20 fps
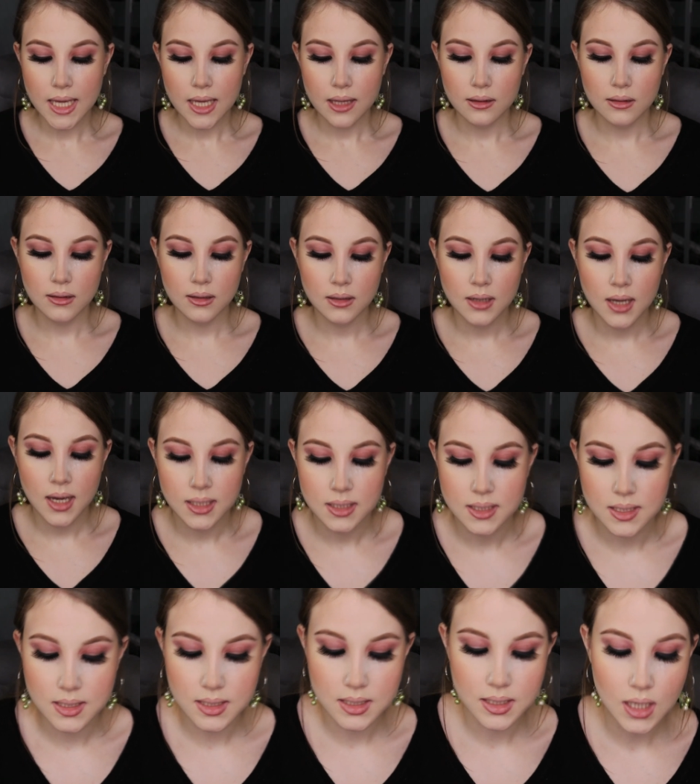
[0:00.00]
The
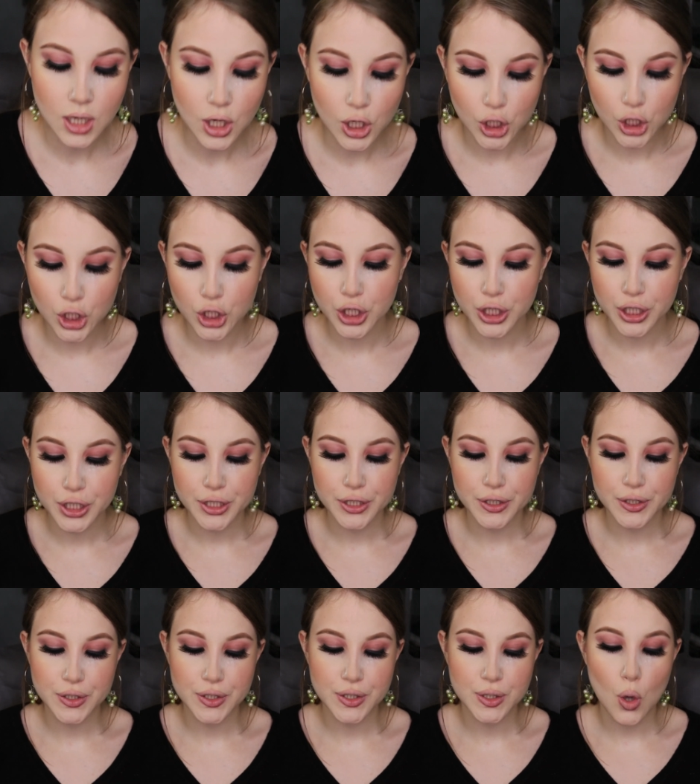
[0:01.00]
next color
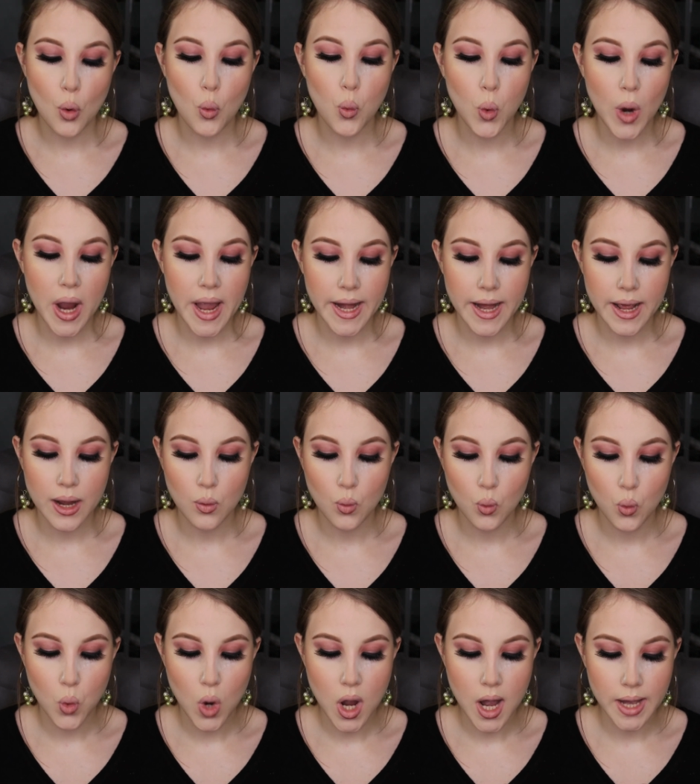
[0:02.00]
is Wet
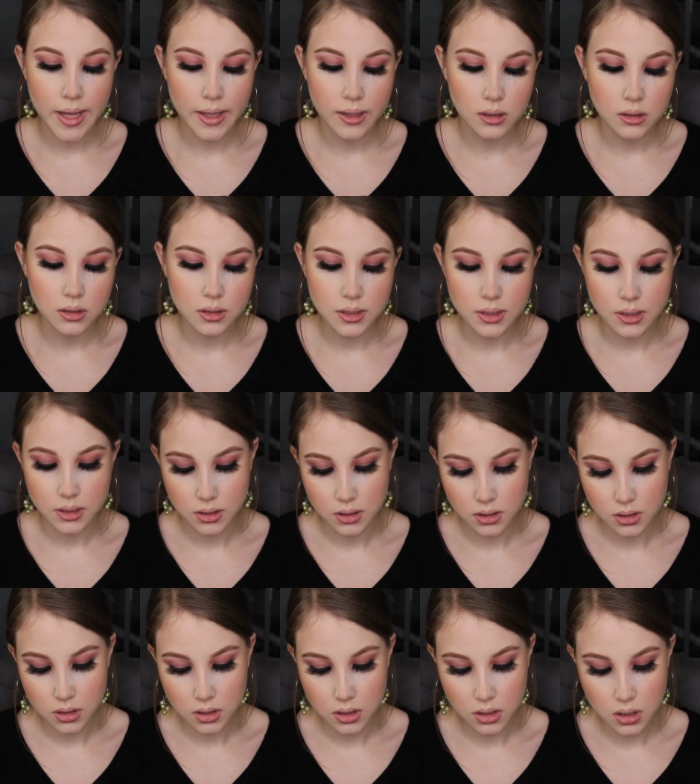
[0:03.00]
n Wild
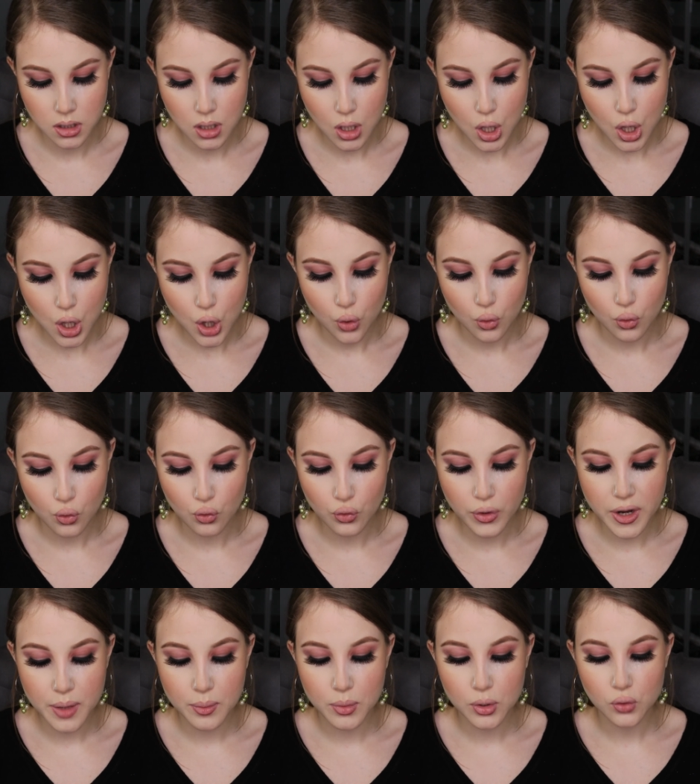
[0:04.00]

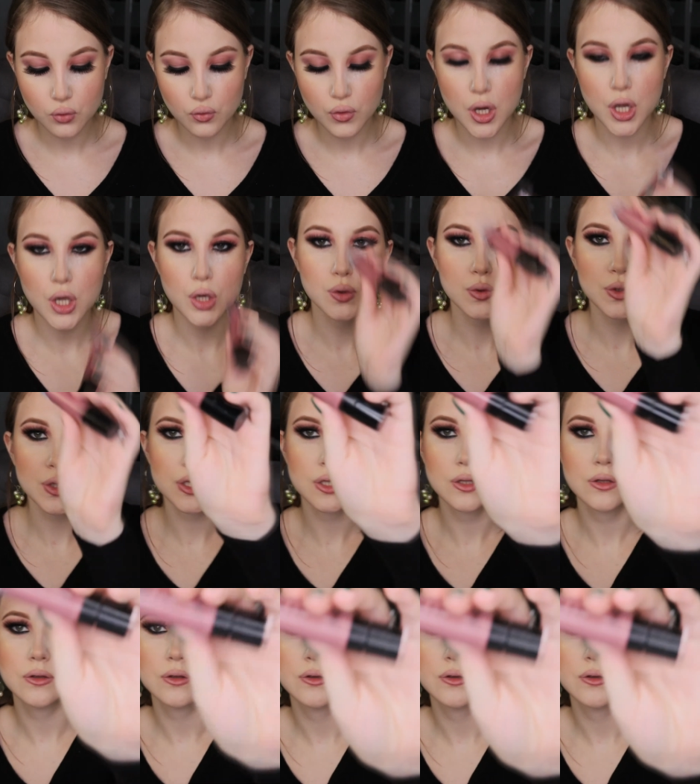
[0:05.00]
Rainbow Rose